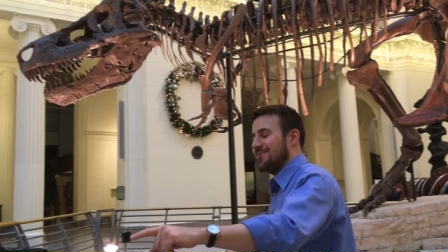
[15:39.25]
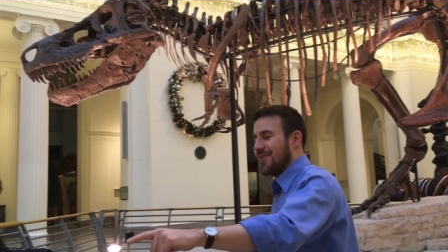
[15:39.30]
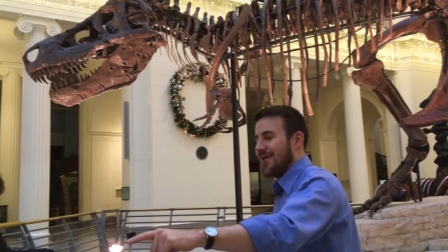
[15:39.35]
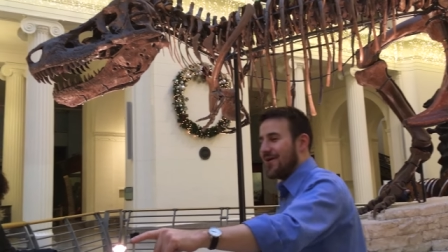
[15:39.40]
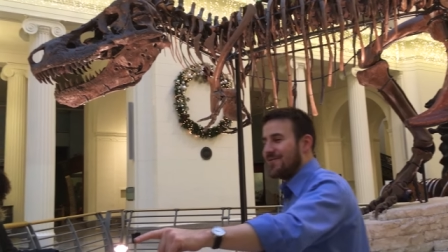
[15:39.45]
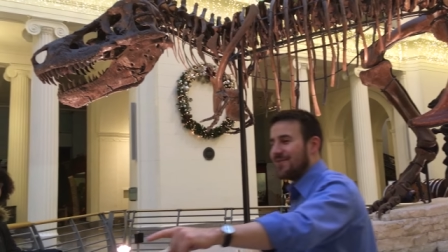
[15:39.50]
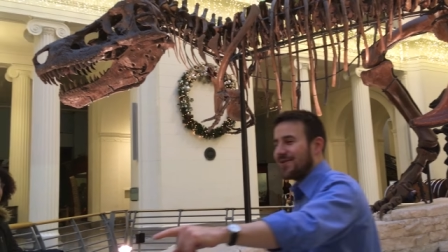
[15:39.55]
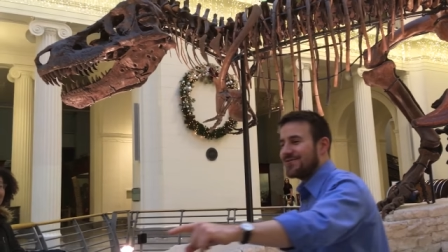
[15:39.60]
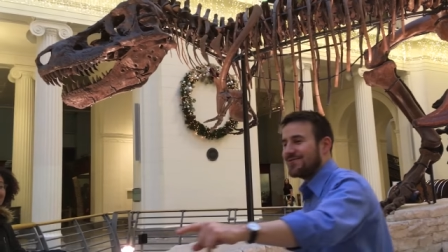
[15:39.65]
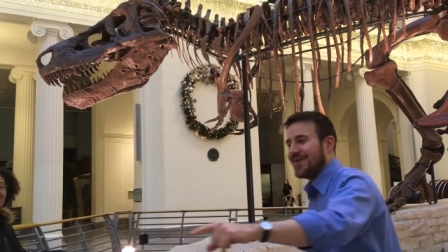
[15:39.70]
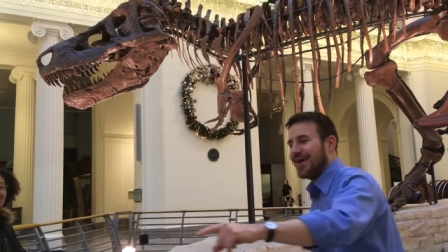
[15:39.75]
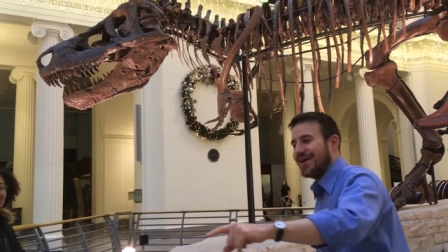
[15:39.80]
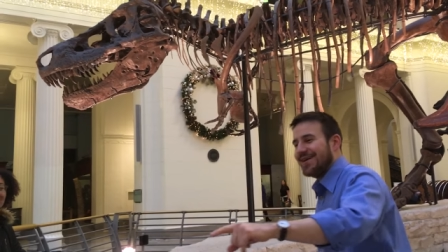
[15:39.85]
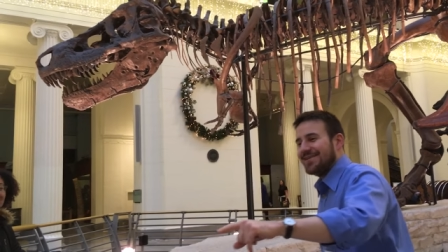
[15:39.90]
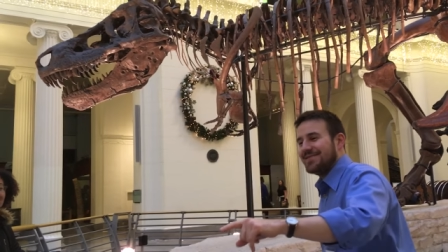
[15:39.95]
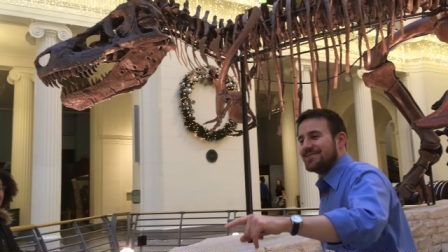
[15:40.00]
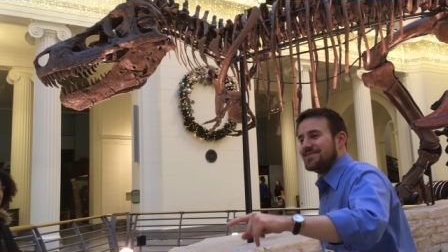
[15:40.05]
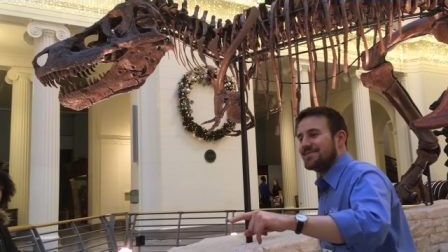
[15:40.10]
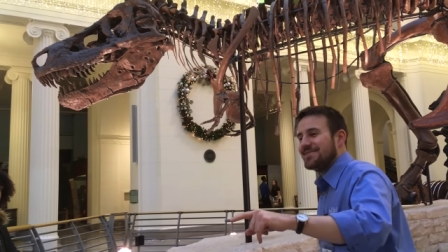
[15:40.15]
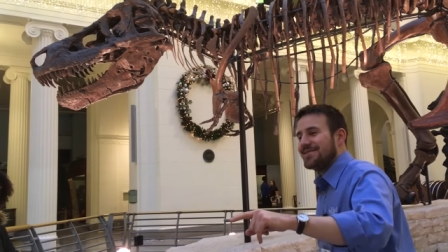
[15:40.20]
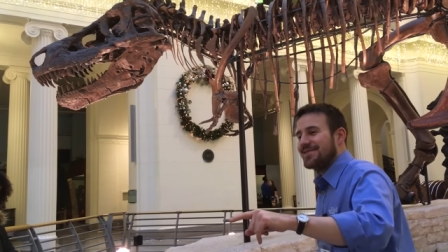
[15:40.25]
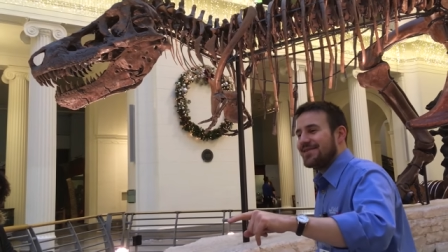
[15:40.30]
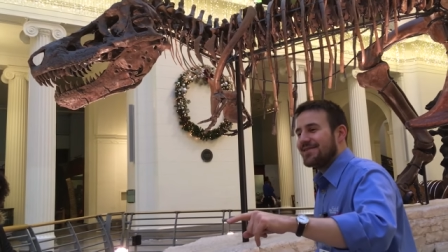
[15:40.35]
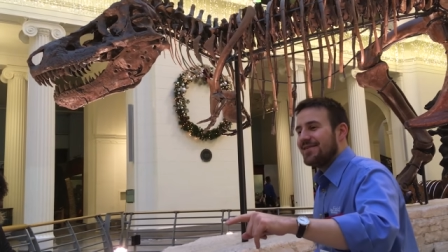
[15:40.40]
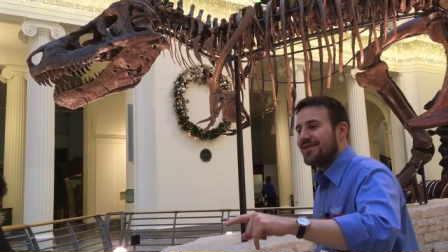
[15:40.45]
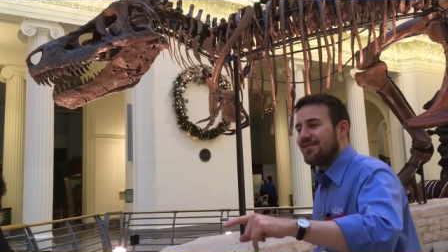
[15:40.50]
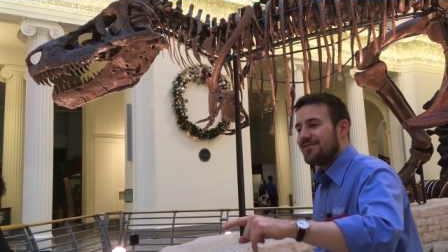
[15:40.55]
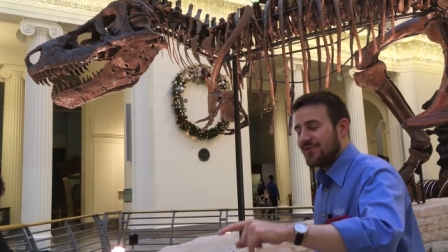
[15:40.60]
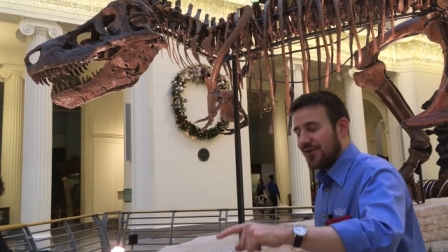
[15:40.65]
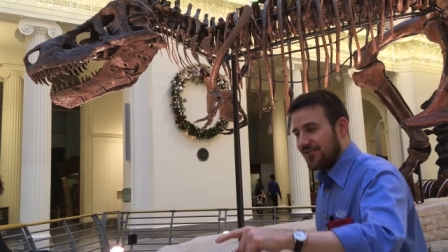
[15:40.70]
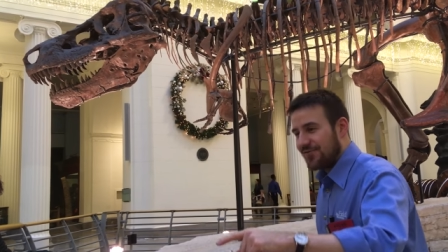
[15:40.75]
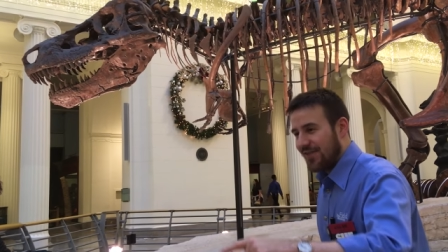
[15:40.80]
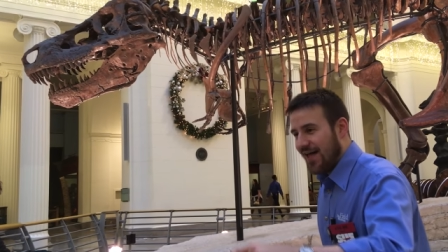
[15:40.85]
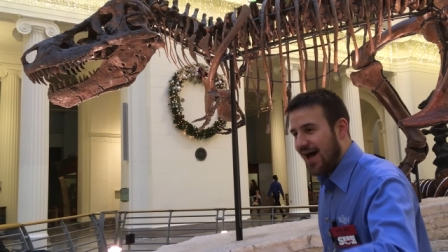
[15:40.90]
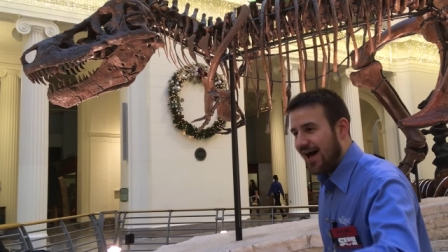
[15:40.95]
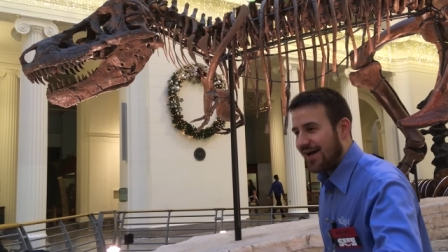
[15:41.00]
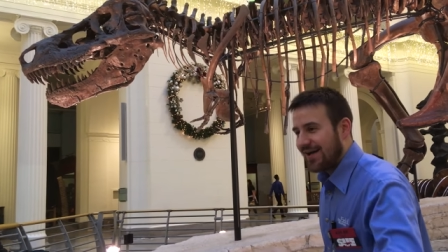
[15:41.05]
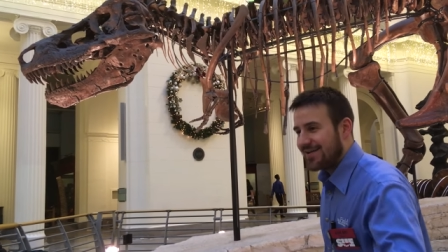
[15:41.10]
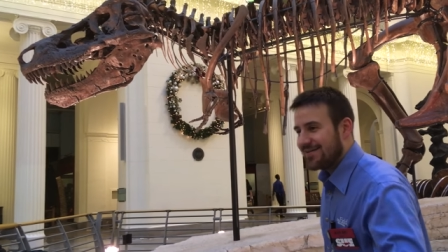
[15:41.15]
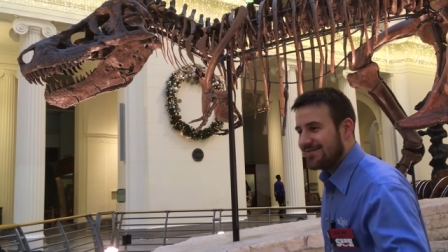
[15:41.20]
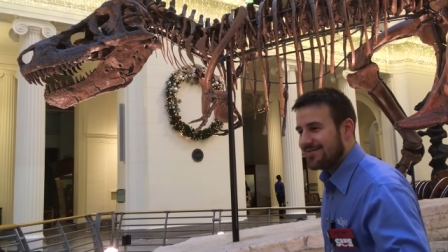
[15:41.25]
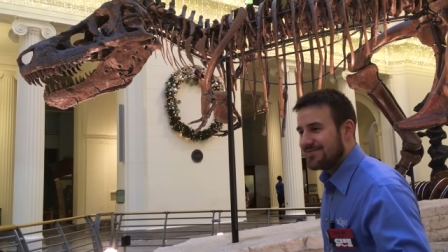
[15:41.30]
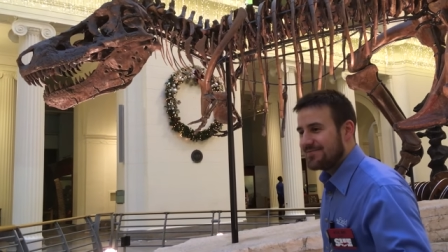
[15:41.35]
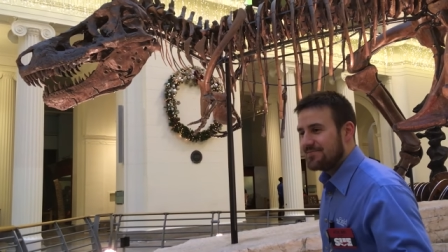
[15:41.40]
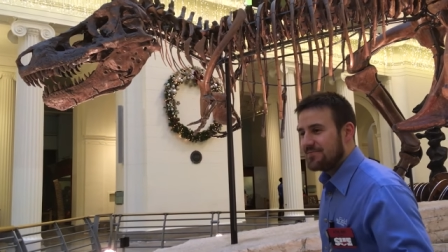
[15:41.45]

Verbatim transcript: You were almost right. They're flying.